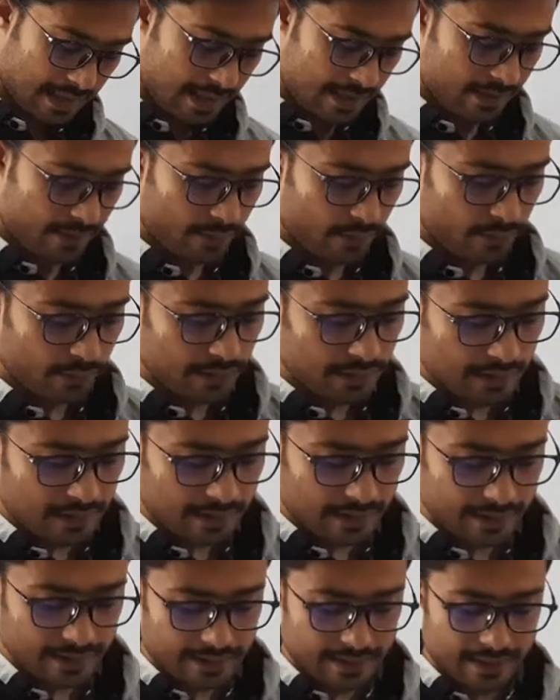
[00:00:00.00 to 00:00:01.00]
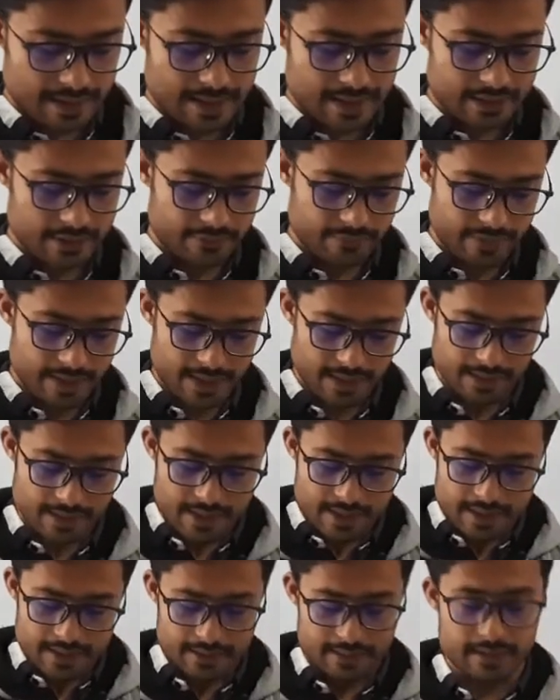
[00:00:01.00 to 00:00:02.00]
and the rural areas where
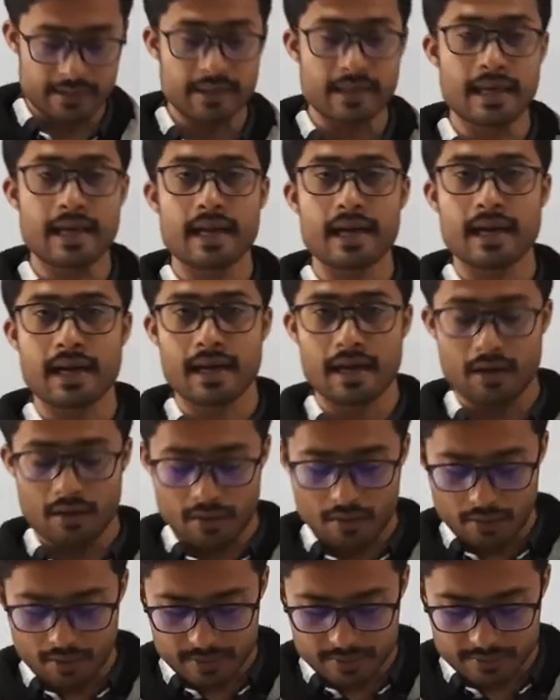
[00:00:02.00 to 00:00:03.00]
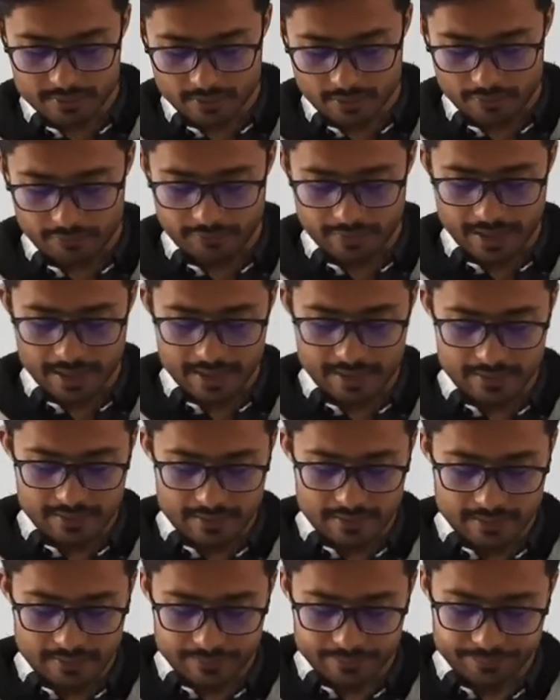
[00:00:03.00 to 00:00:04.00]
there are lots of
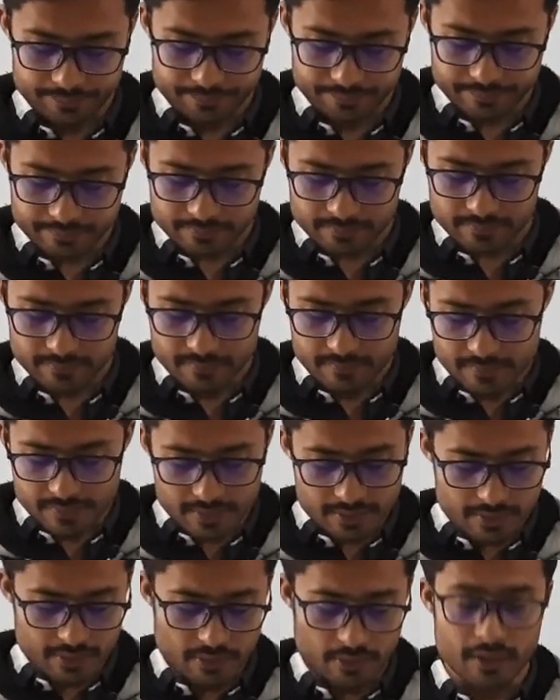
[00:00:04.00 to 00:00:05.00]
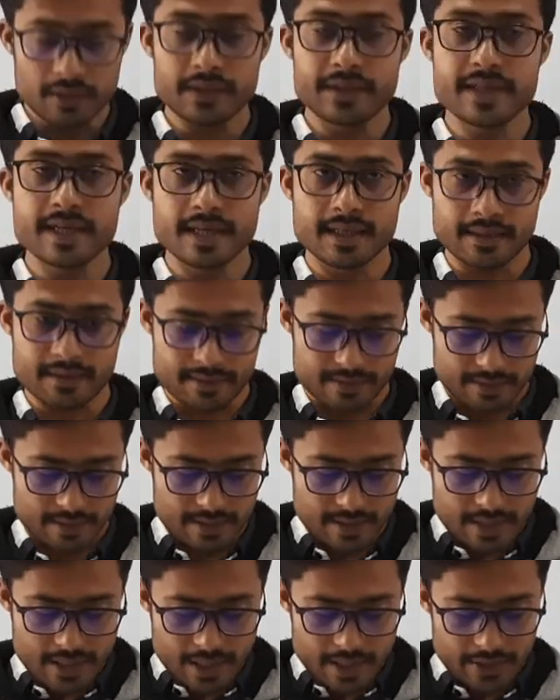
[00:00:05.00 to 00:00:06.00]
cattle, all dungs
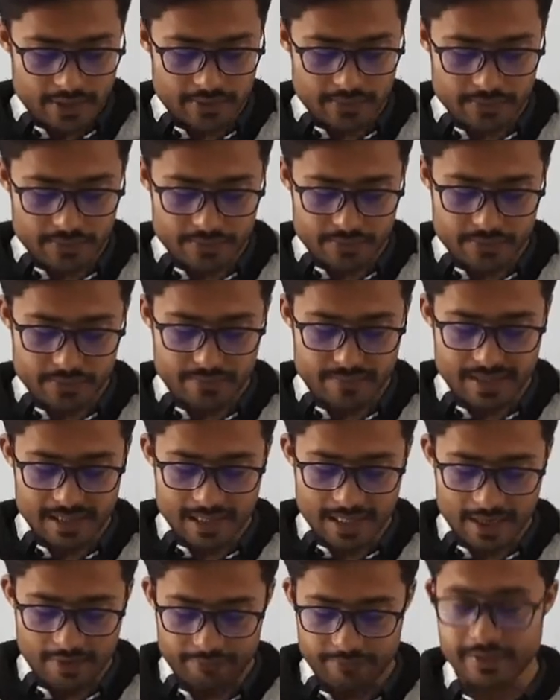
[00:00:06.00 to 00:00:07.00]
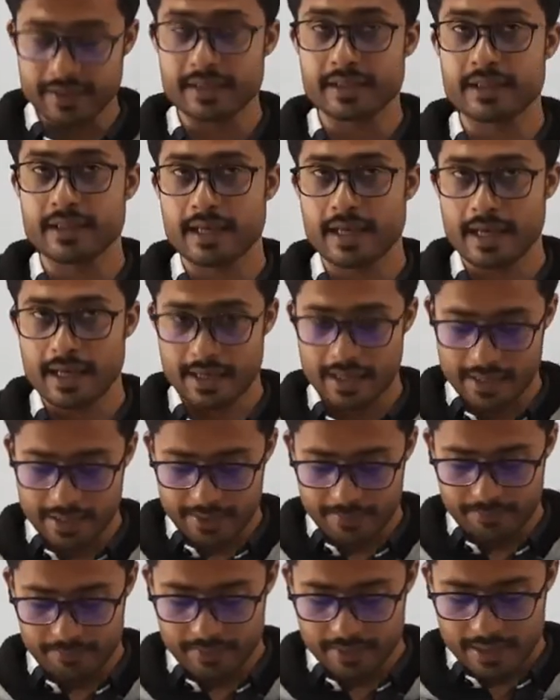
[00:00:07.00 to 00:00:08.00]
used to be left in the
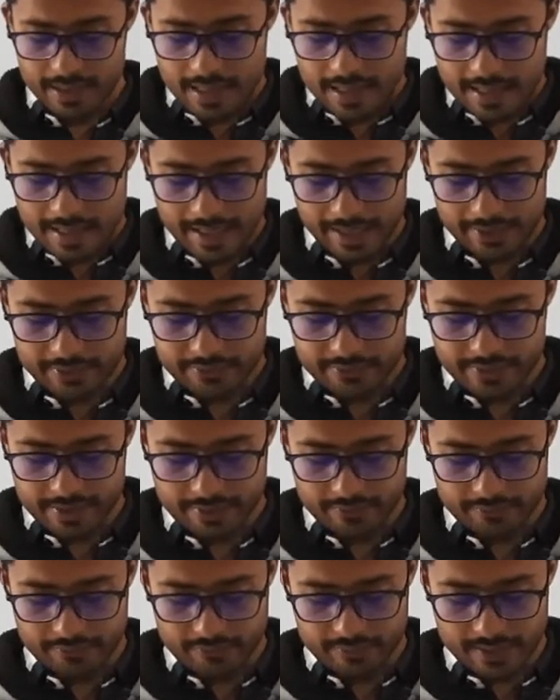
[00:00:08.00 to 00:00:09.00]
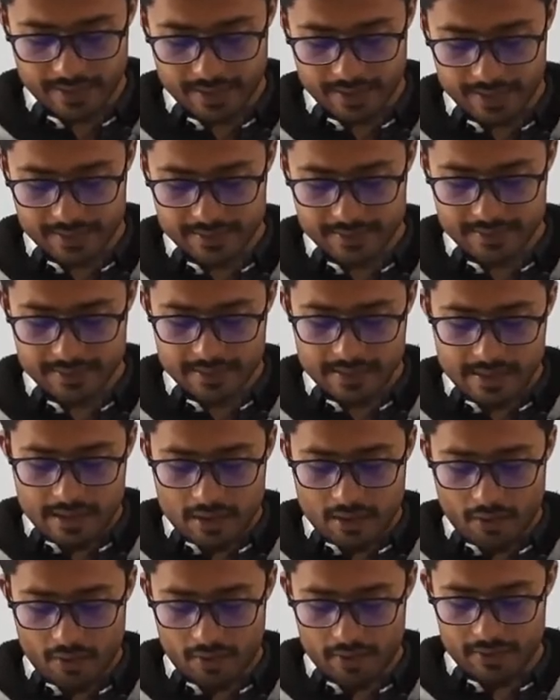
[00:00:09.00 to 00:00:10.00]
heap, extract flies,
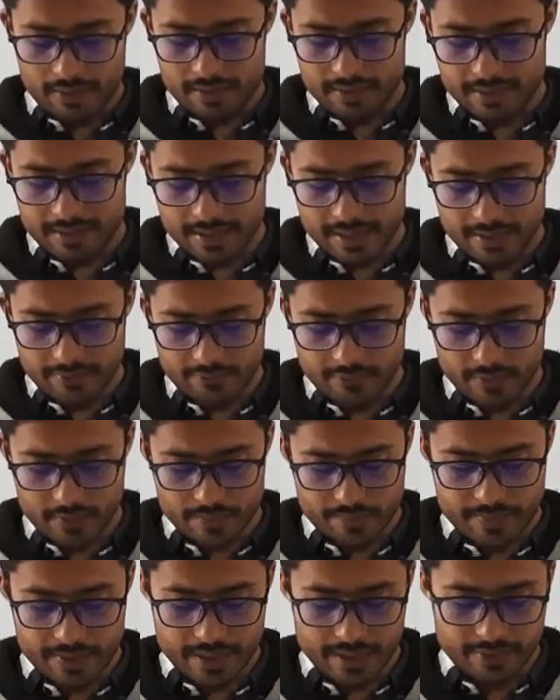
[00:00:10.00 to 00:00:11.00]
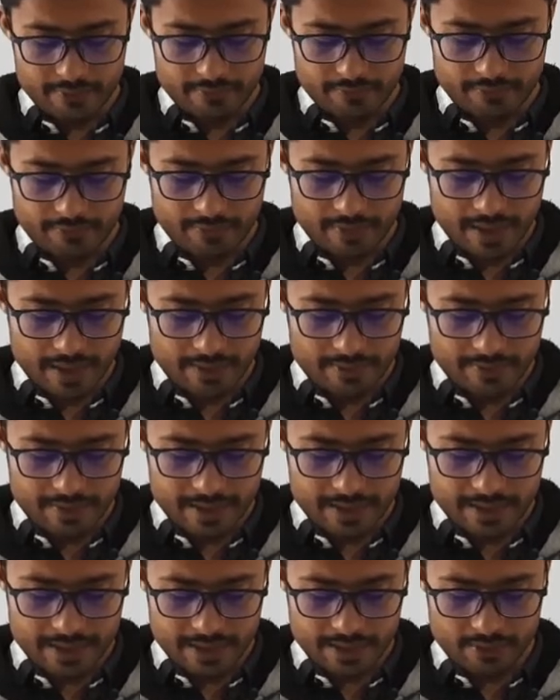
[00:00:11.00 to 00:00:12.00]
or they would be
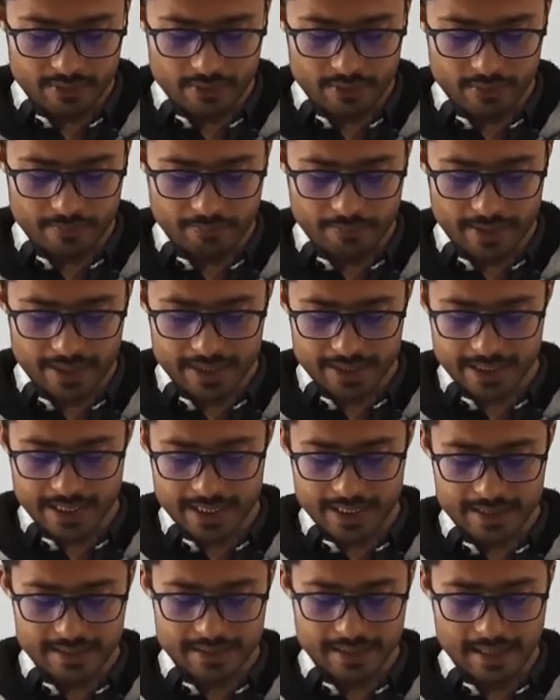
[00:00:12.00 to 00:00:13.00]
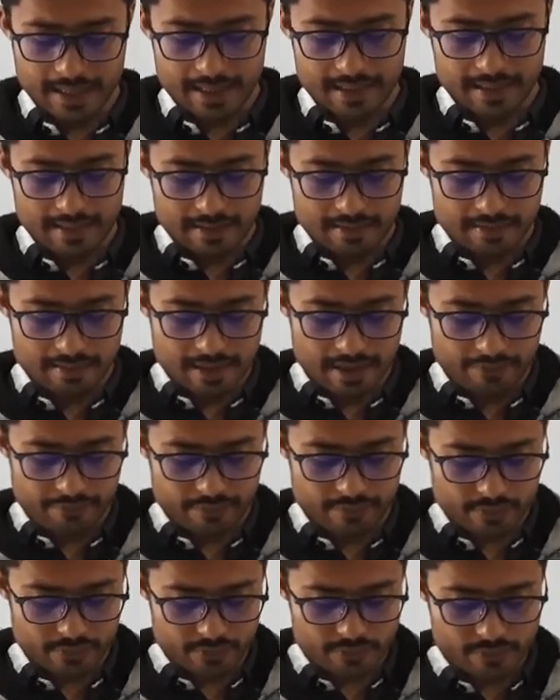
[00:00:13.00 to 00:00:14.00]
flattened into pancakes and
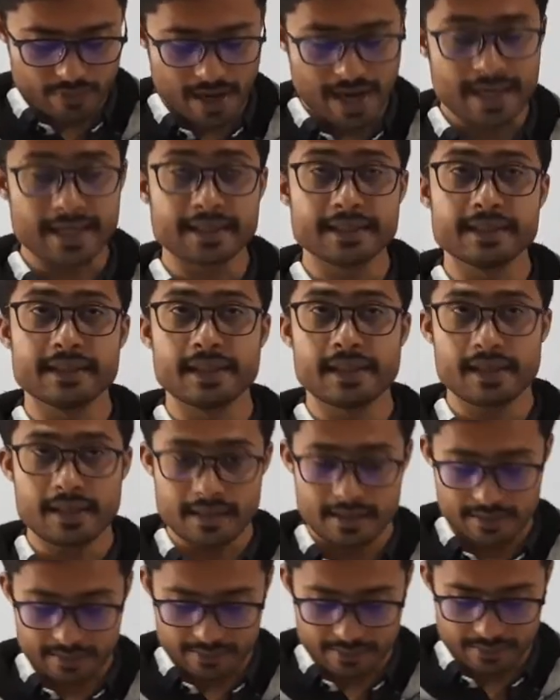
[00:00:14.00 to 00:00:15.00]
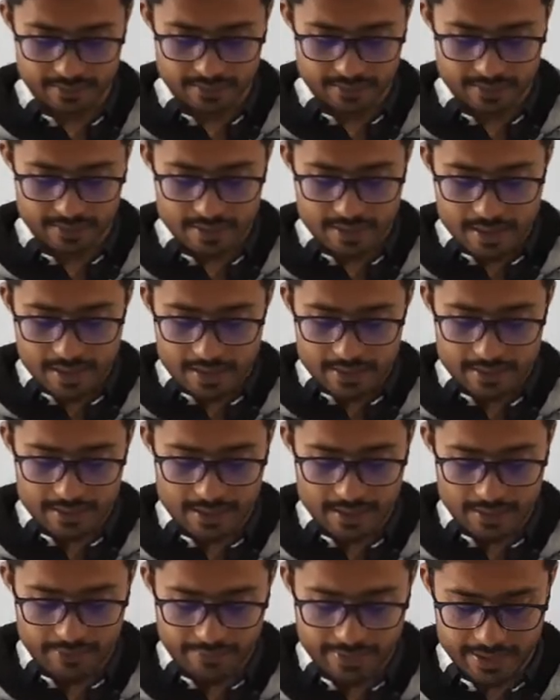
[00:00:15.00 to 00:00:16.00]
left to dry in the sun.
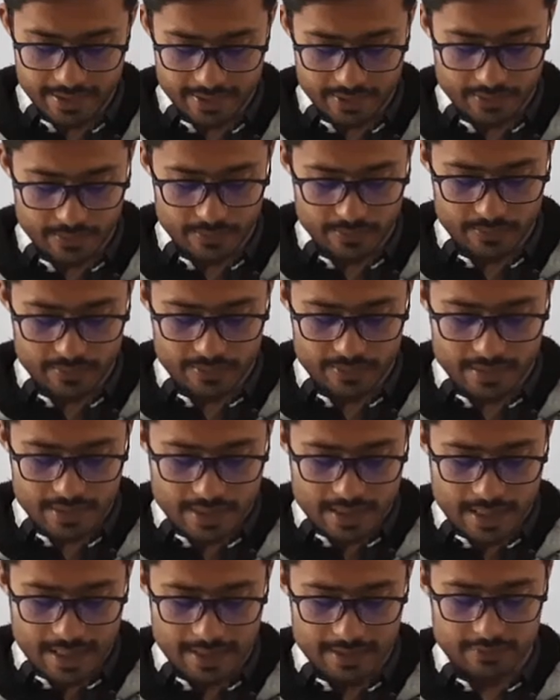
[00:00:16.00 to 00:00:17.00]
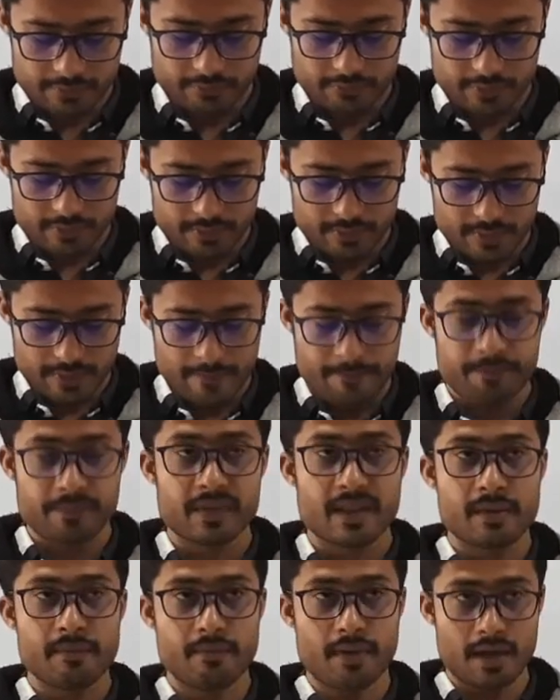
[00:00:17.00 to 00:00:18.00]
They were used as fuel,
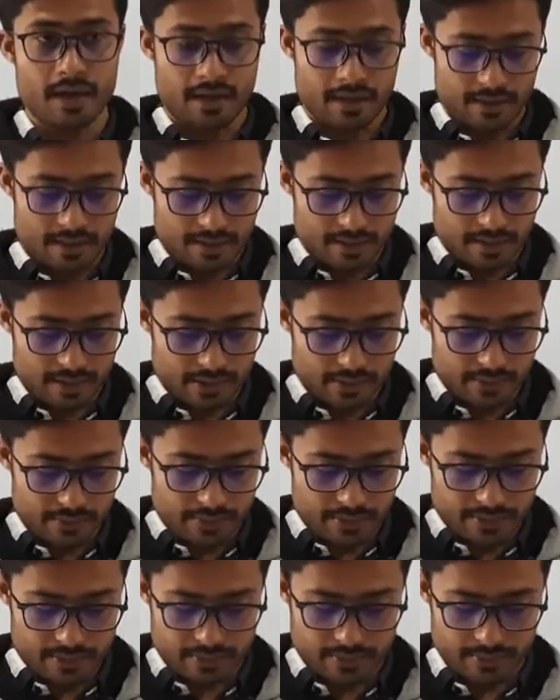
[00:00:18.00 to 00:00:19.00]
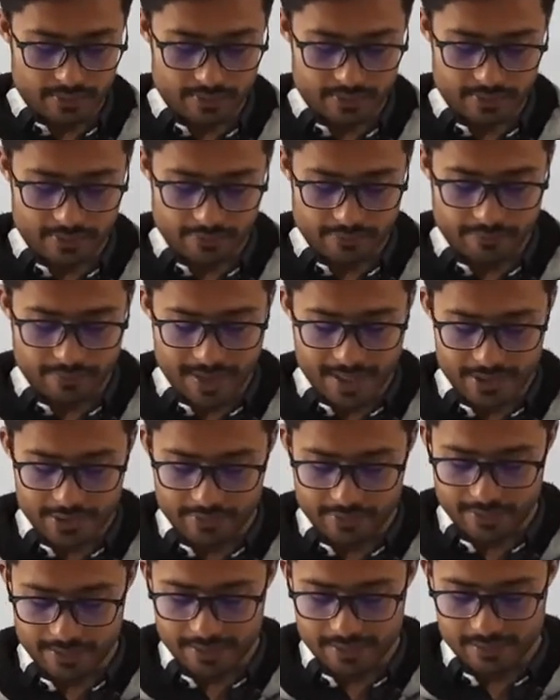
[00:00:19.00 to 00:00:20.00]
but a good source of manure
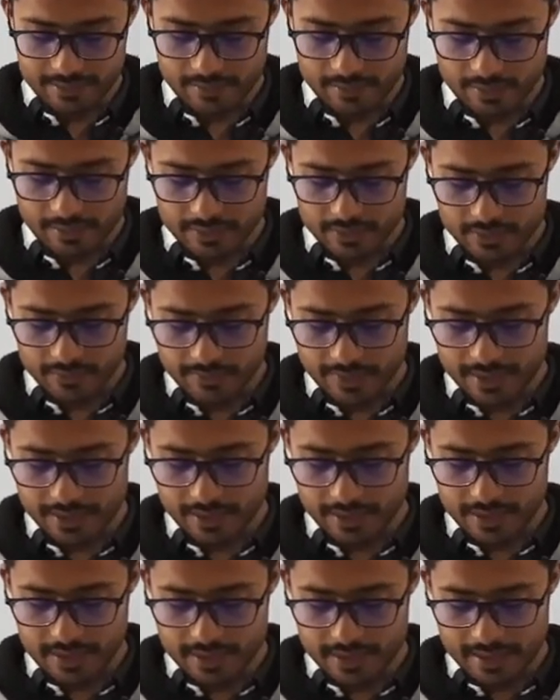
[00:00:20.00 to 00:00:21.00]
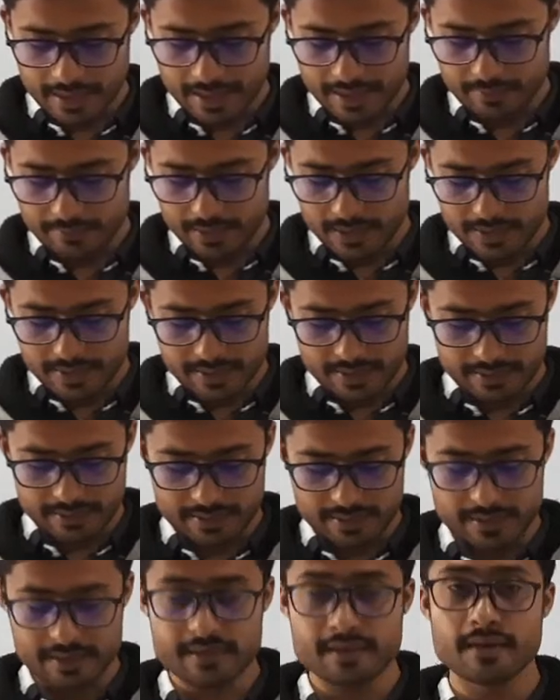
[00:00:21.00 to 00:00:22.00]
is lost when the animal dung
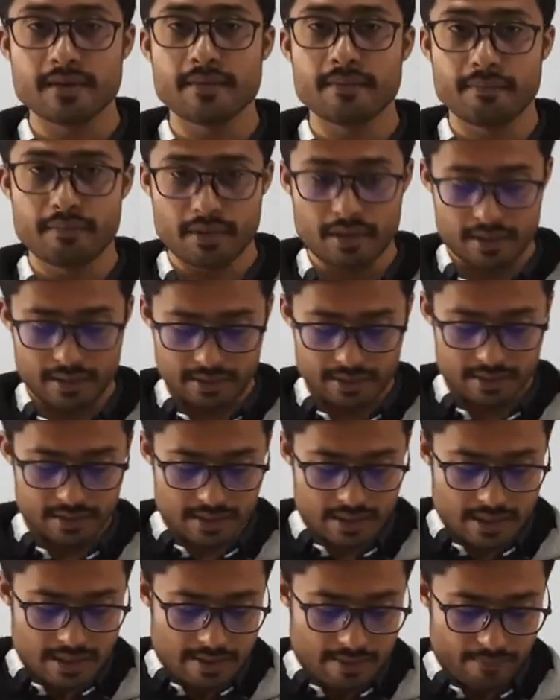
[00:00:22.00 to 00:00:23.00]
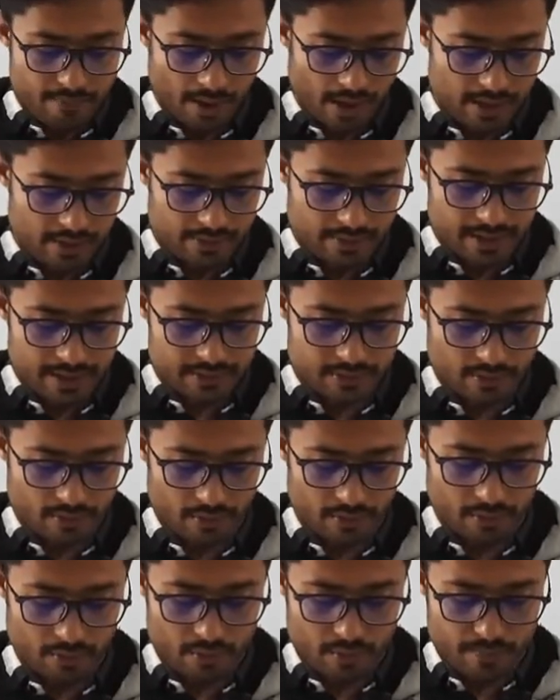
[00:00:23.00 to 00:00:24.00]
is burned. Biogas or
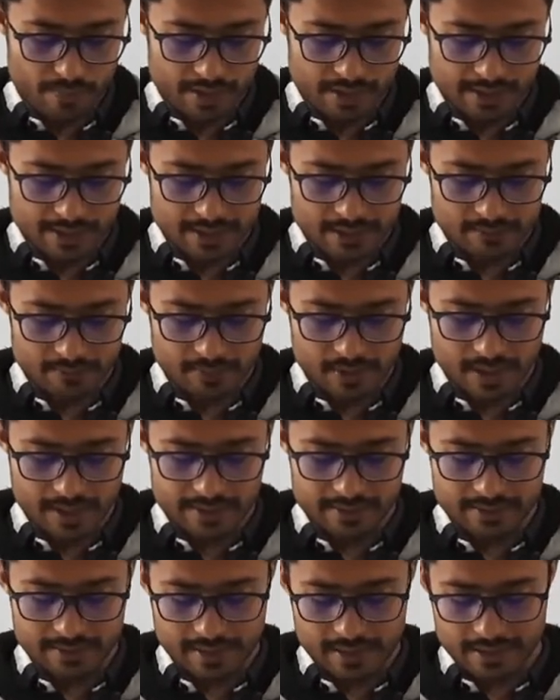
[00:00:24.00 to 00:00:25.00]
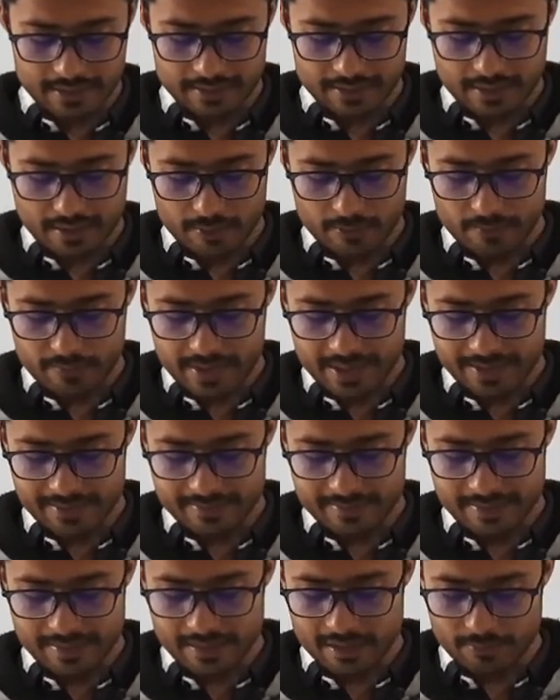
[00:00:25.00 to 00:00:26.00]
gobar gas plants are now being
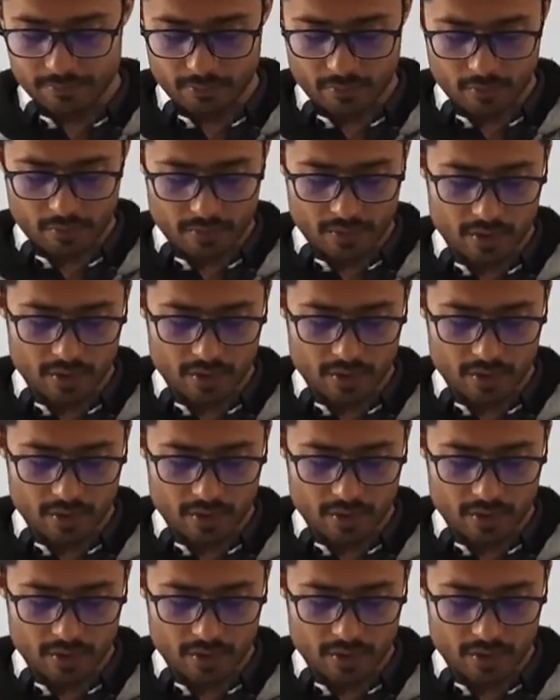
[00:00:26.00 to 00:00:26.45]
set up all